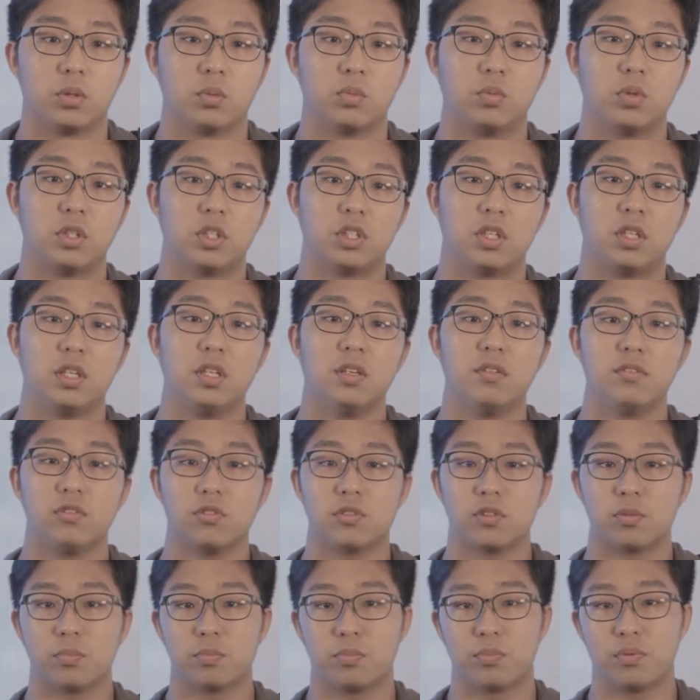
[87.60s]
Which
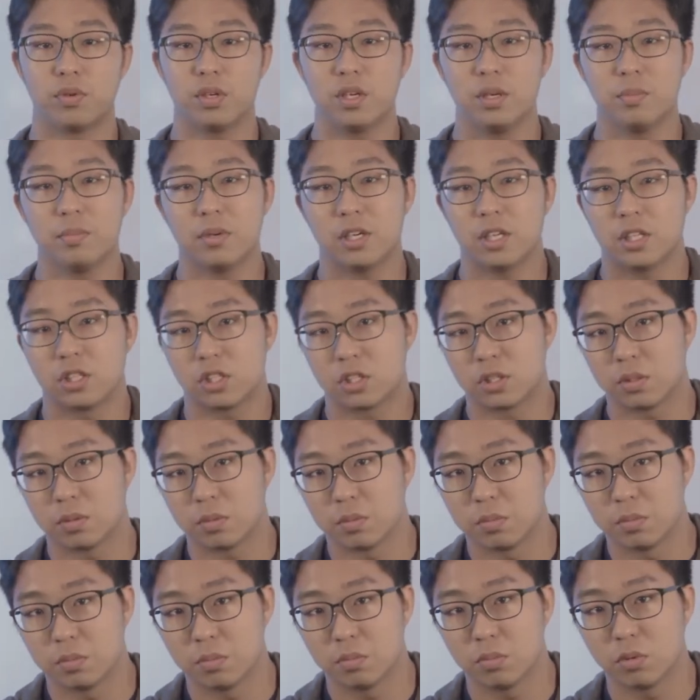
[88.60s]
leaves pretty much
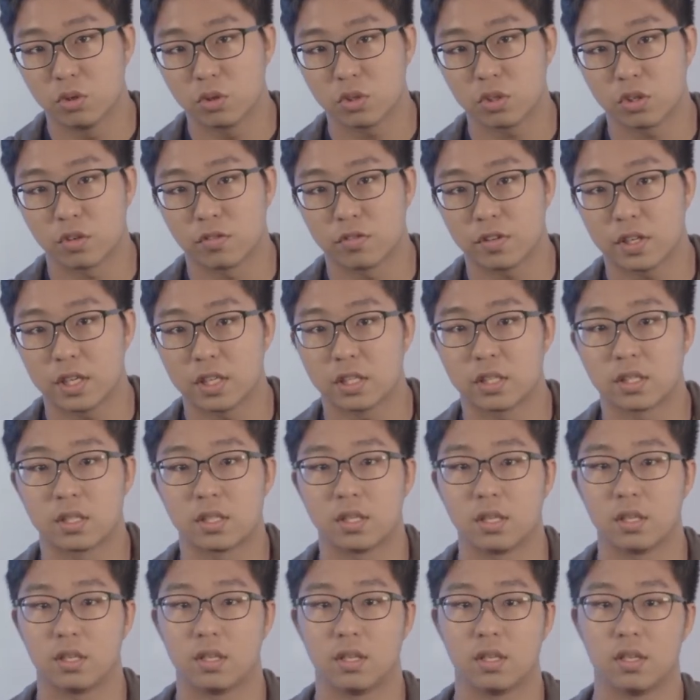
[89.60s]
most of
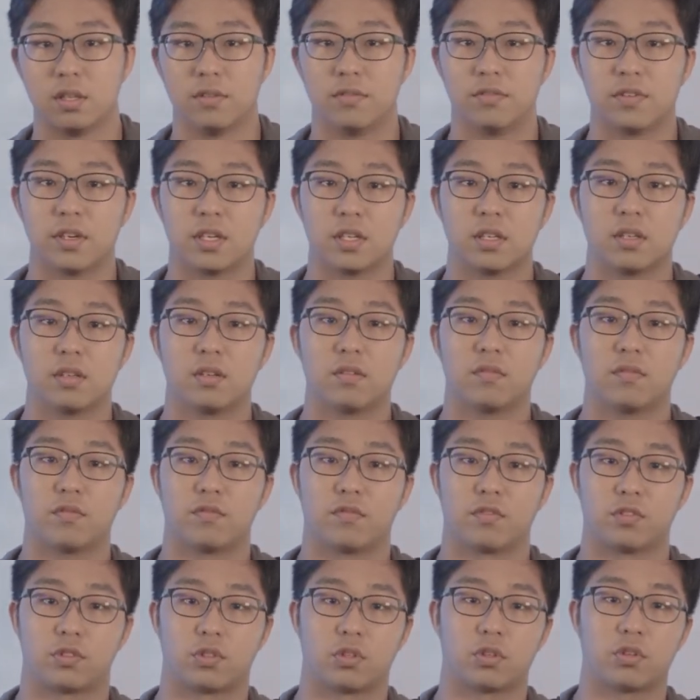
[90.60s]
us, event
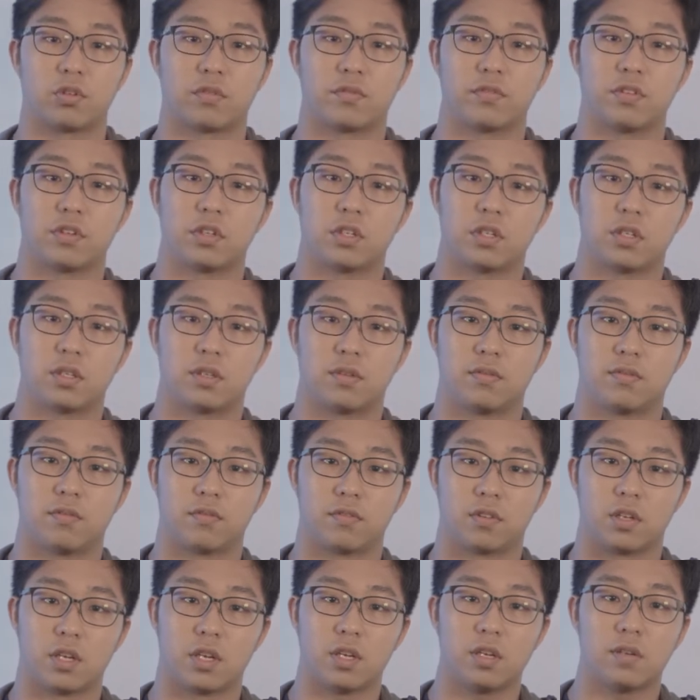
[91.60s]
photographers
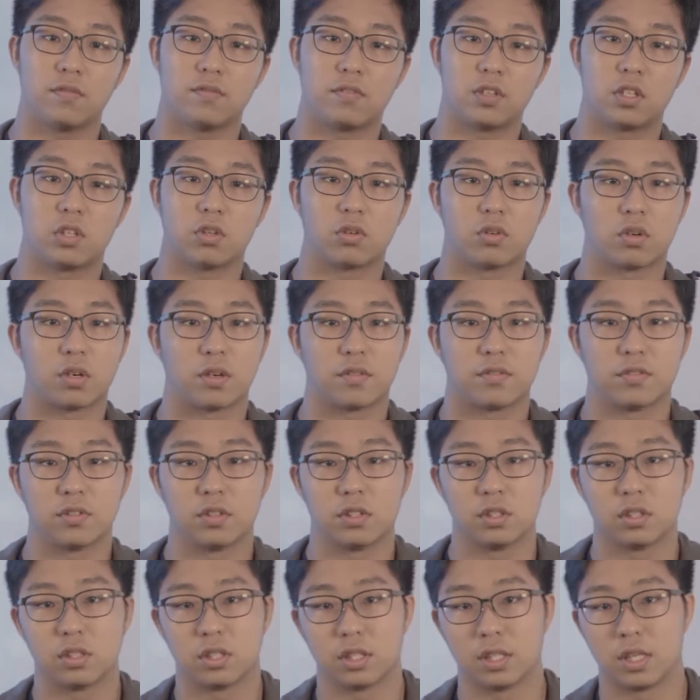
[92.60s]
and
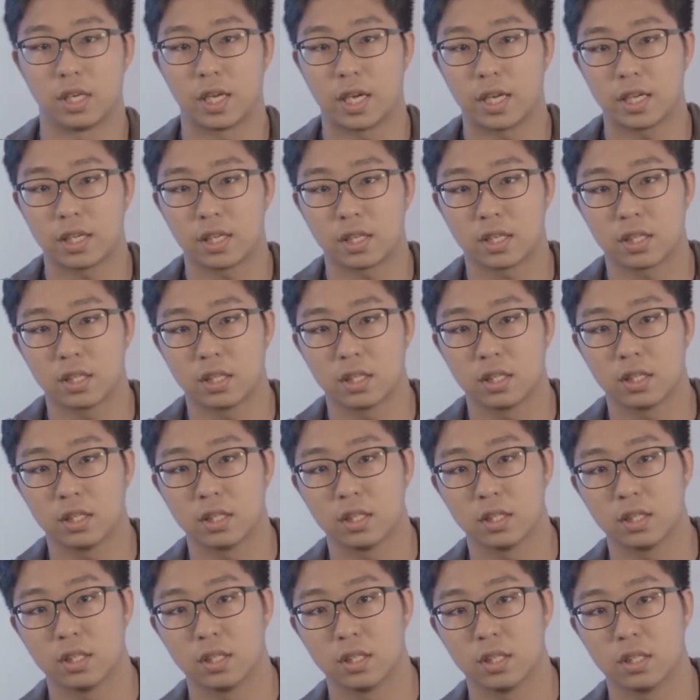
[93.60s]
videographers alike,
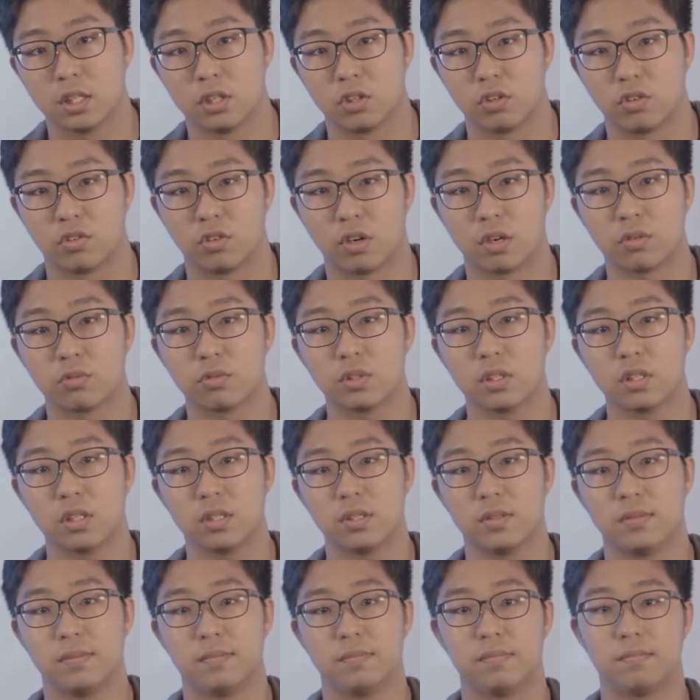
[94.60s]

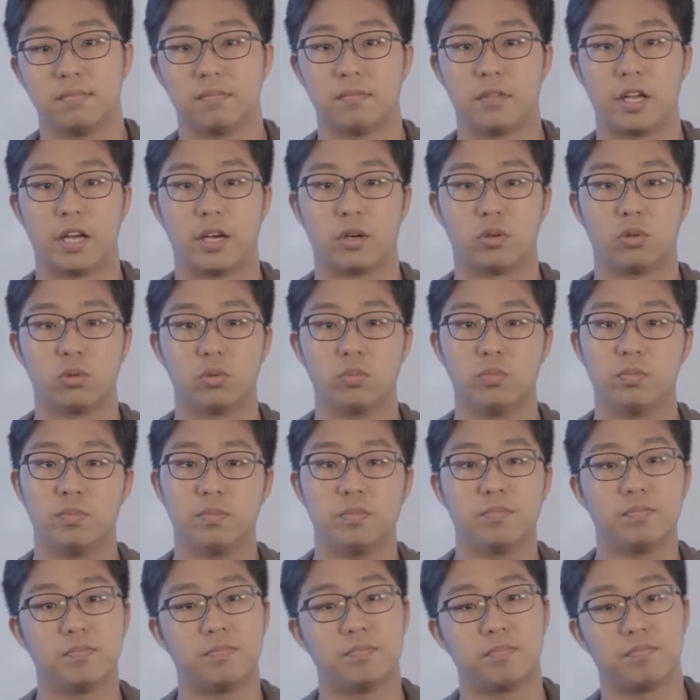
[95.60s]
grounded, at
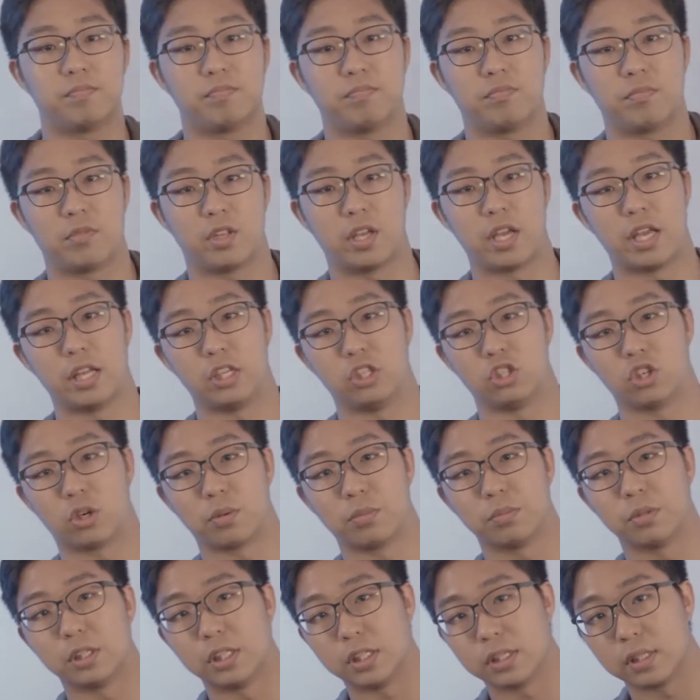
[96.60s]
home, and
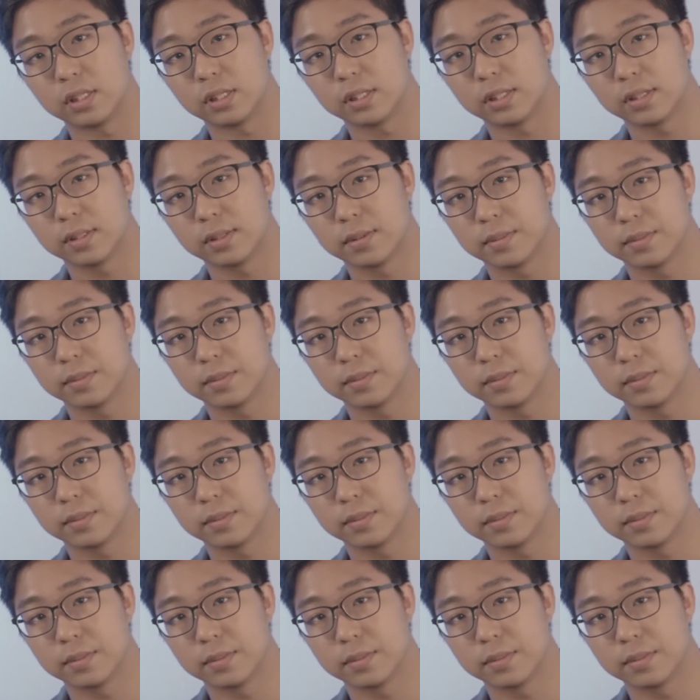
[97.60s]
jobless.